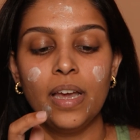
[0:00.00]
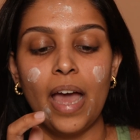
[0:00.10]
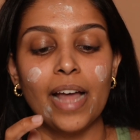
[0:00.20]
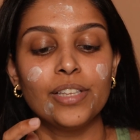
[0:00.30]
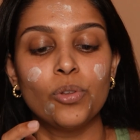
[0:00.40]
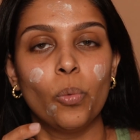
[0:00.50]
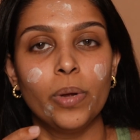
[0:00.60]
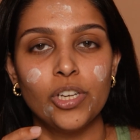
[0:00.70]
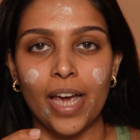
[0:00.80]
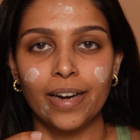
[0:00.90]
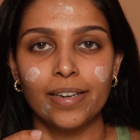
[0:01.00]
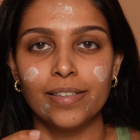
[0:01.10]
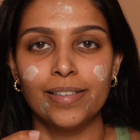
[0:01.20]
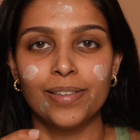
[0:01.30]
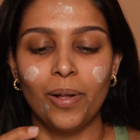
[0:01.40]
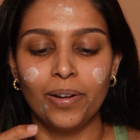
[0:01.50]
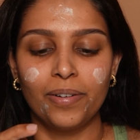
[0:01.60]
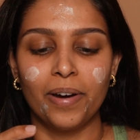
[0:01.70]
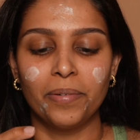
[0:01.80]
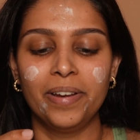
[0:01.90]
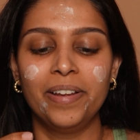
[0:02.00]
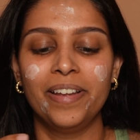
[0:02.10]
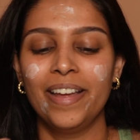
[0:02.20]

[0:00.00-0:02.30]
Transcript: had so much cactus all around